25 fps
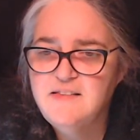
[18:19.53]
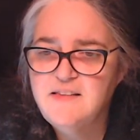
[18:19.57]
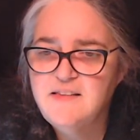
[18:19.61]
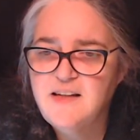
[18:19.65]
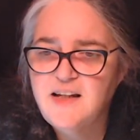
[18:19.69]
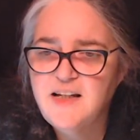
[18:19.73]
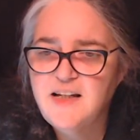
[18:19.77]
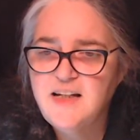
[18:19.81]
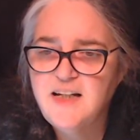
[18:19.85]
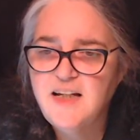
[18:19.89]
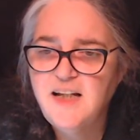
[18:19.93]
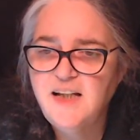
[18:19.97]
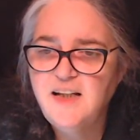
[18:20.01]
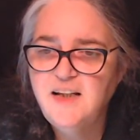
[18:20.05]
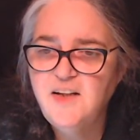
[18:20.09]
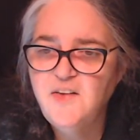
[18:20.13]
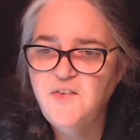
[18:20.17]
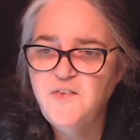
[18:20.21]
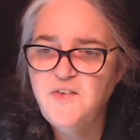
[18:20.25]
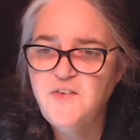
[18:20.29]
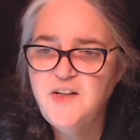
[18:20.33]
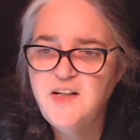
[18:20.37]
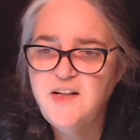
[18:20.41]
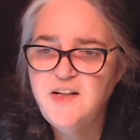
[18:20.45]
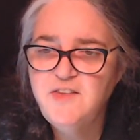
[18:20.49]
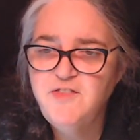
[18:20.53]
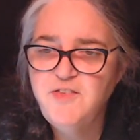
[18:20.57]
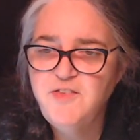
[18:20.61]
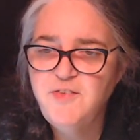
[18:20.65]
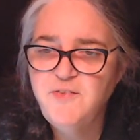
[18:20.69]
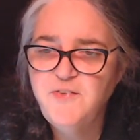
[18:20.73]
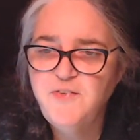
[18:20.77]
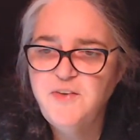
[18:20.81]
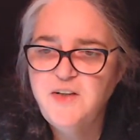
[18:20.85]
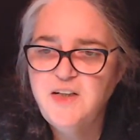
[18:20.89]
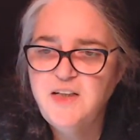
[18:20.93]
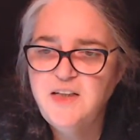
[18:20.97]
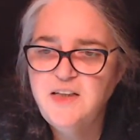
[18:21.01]
saying hello to
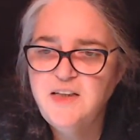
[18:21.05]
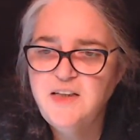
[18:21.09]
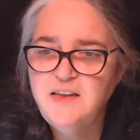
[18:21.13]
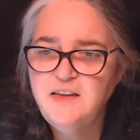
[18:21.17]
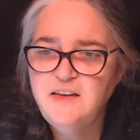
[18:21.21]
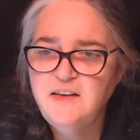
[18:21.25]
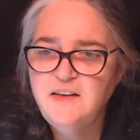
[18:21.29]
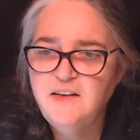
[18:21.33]
everyone.